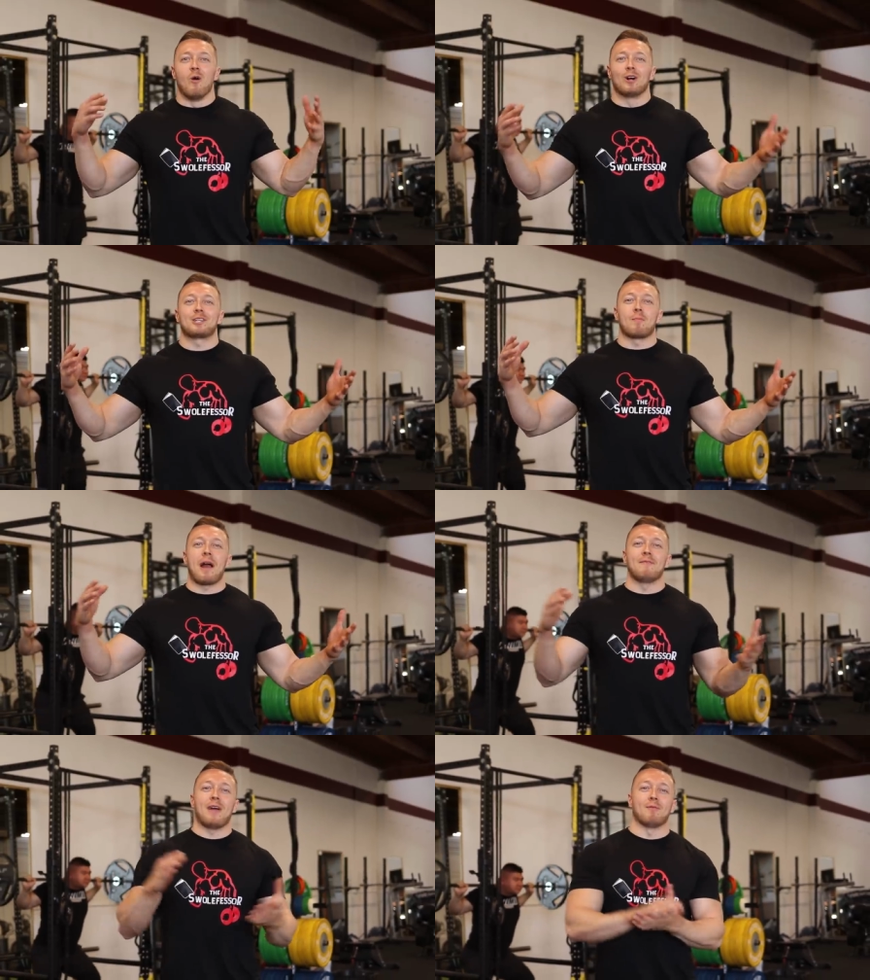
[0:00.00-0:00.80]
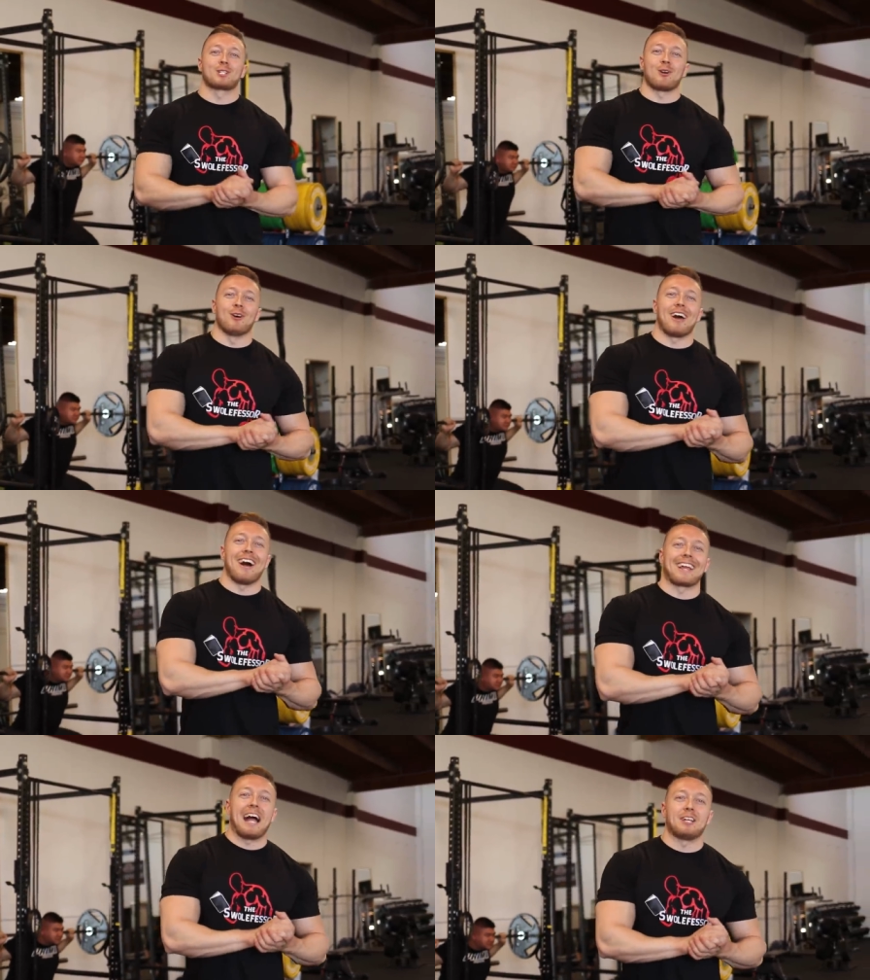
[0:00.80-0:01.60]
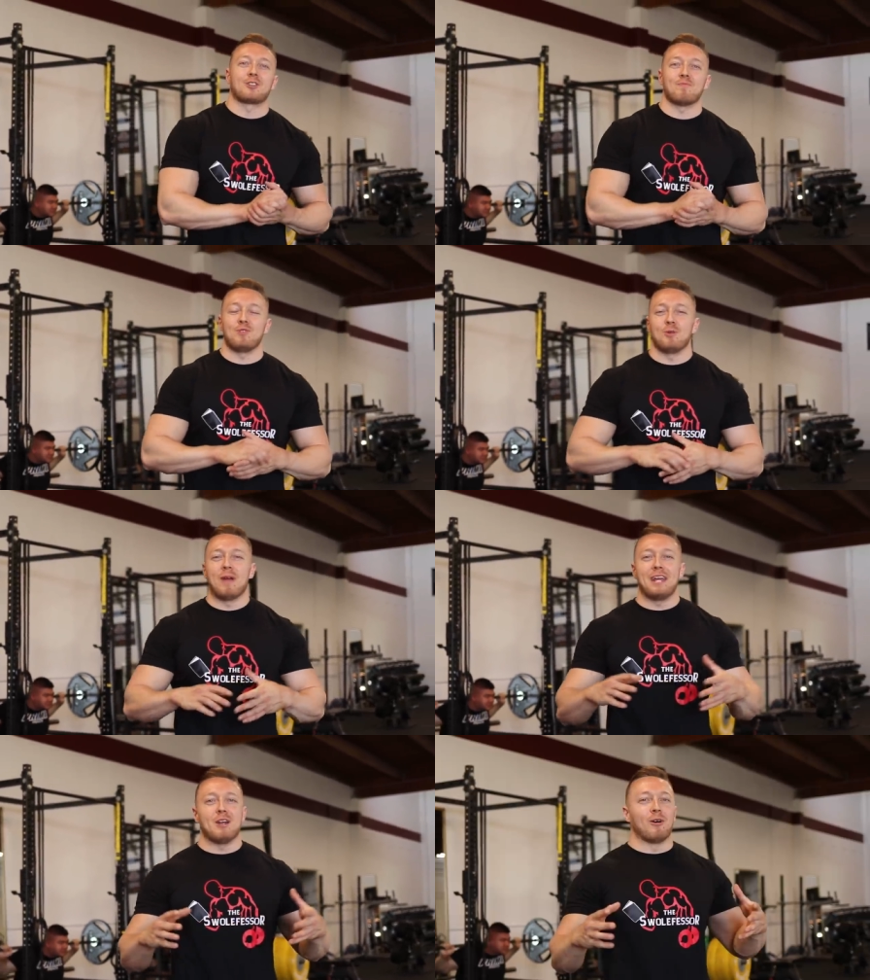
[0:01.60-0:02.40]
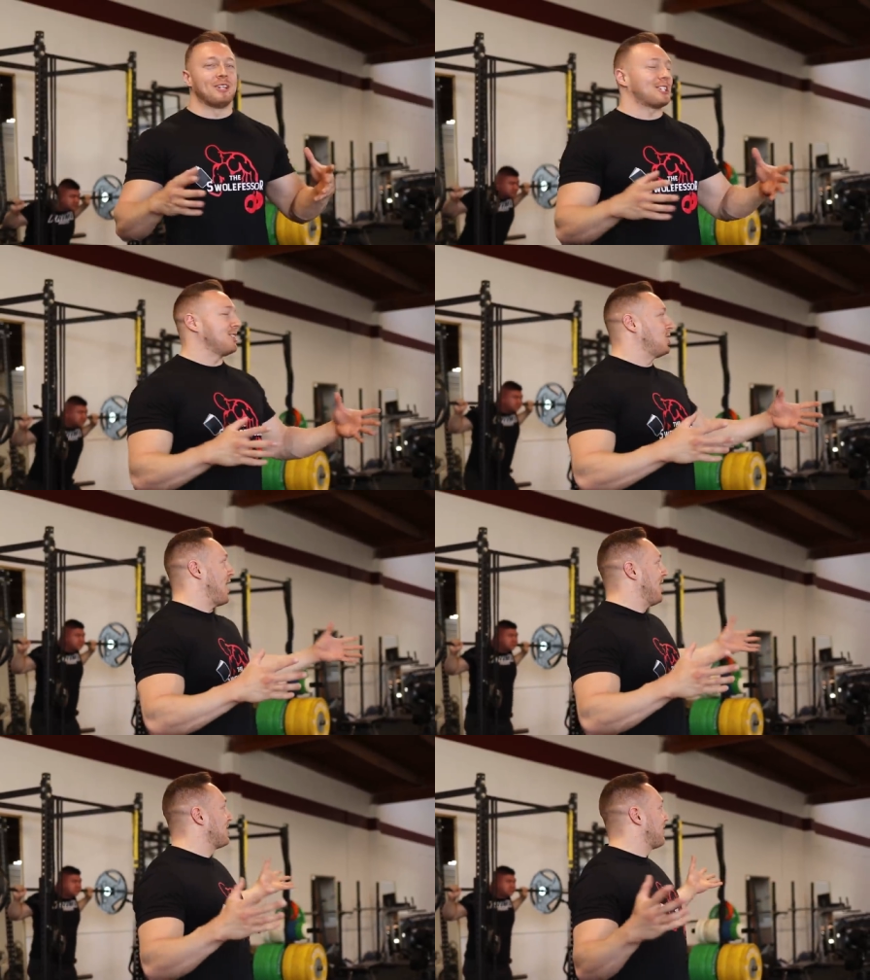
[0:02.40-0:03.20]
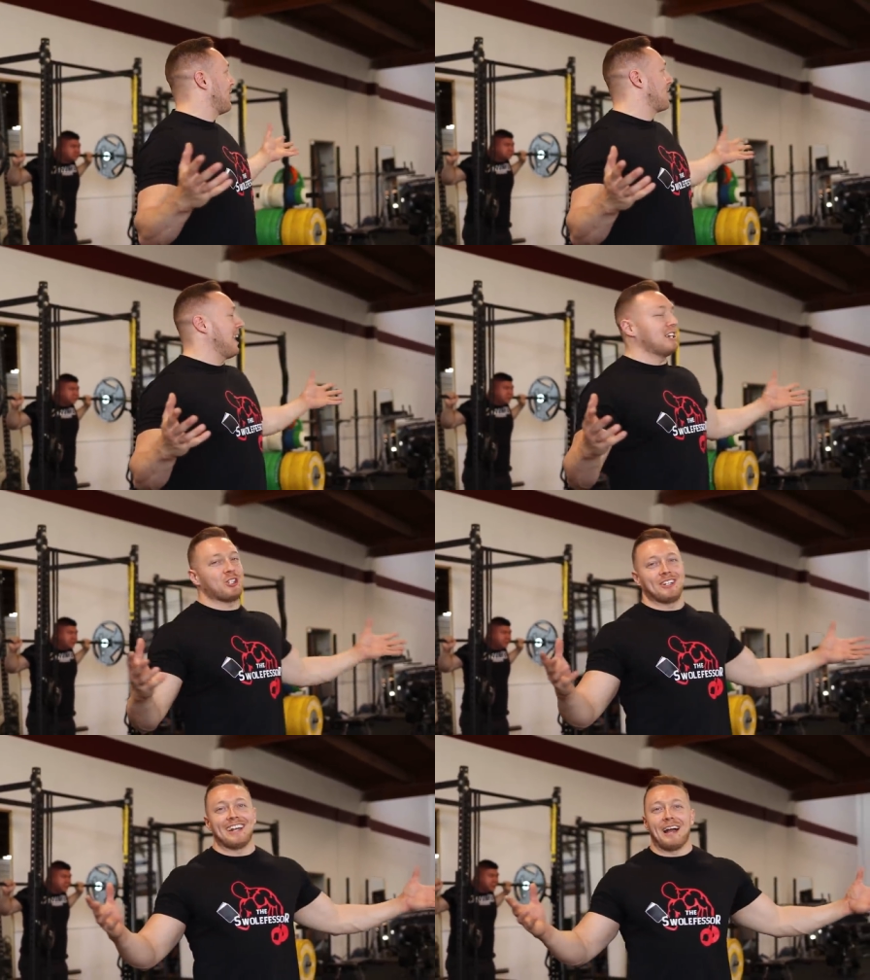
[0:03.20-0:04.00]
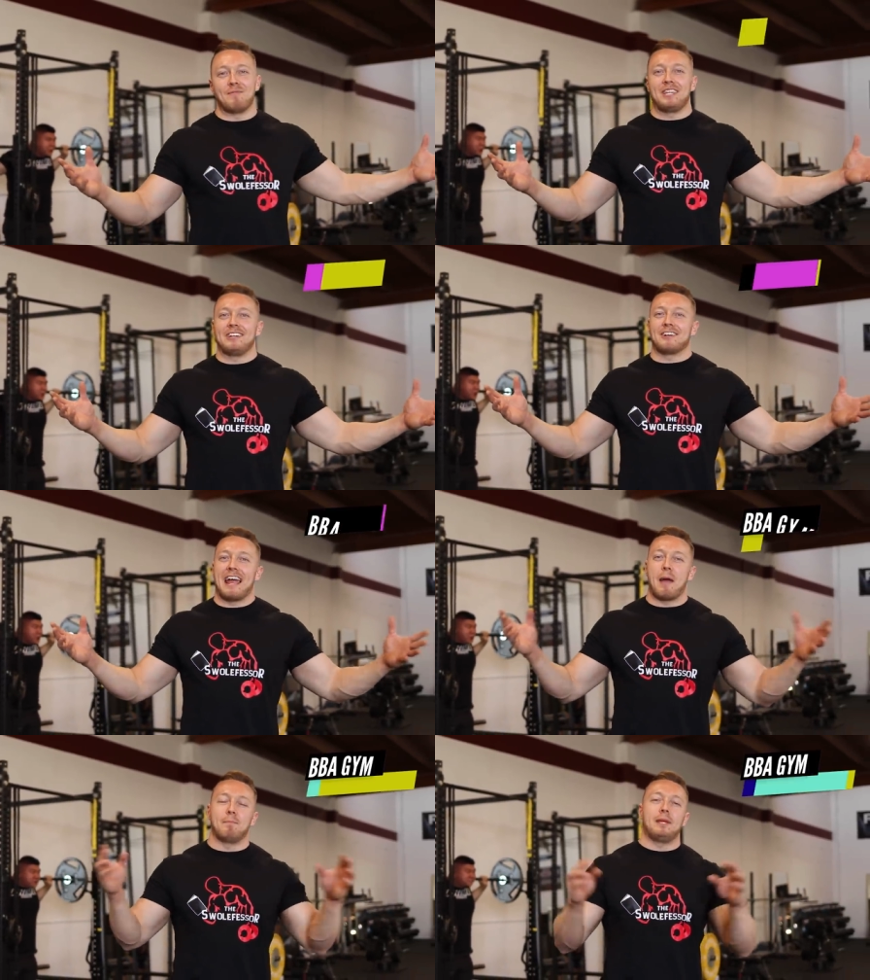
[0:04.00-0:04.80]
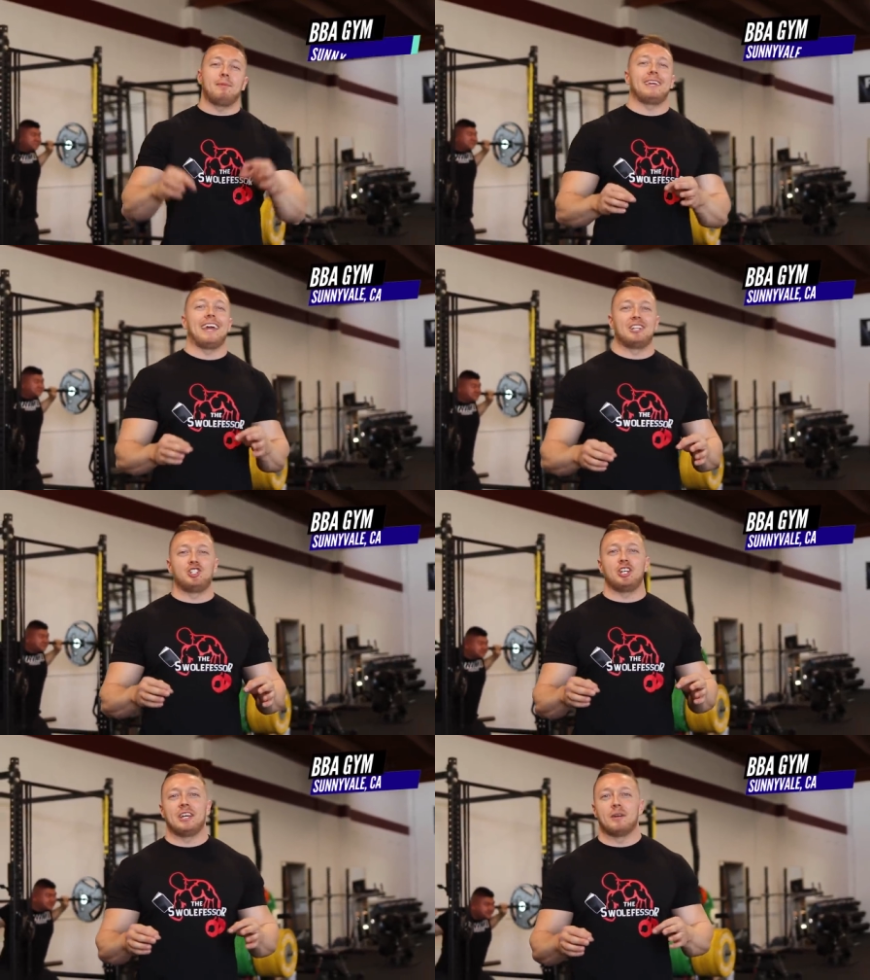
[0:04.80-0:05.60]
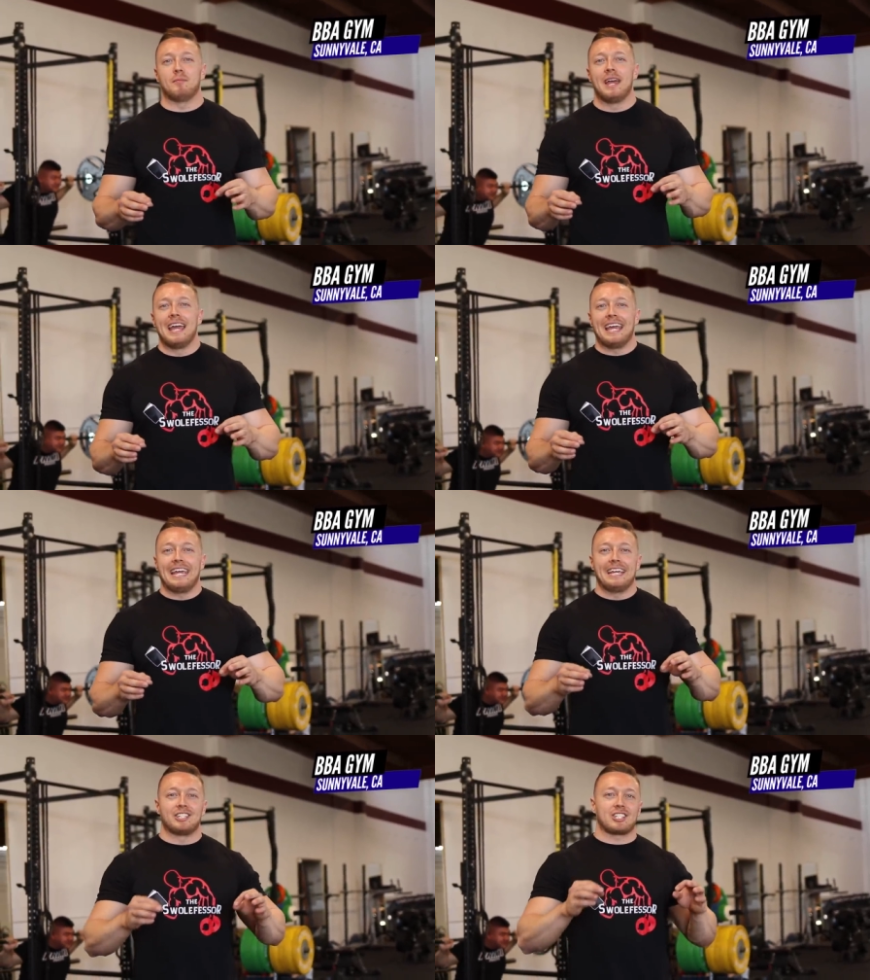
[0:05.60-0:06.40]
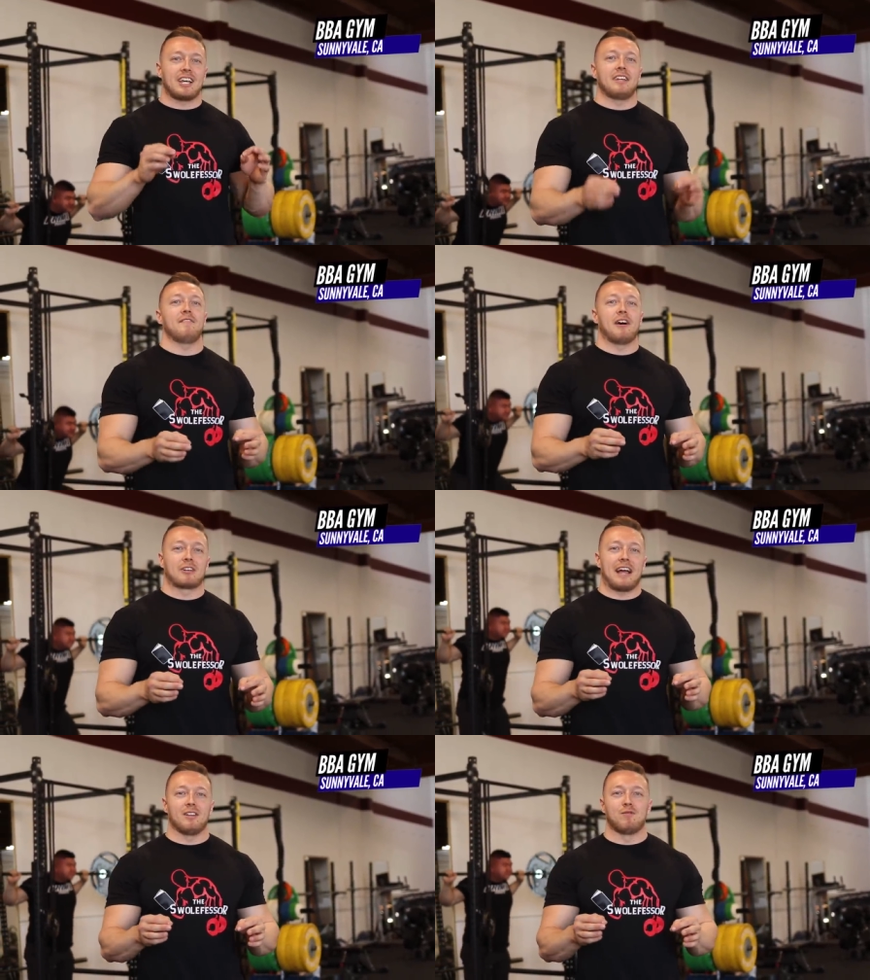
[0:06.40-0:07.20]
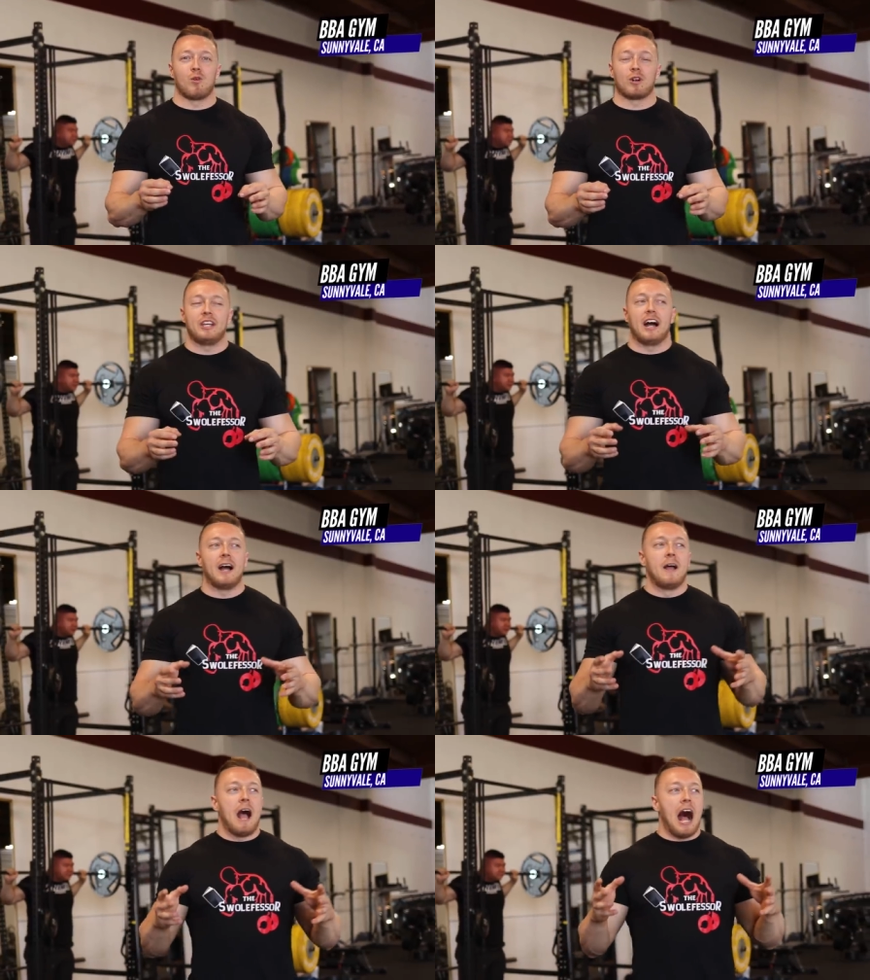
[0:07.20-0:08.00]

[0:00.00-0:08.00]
What's up, Ride Fam? What's going on, guys? You may notice a change of location. I'm here at PBA Gym in Sunnyvale, California.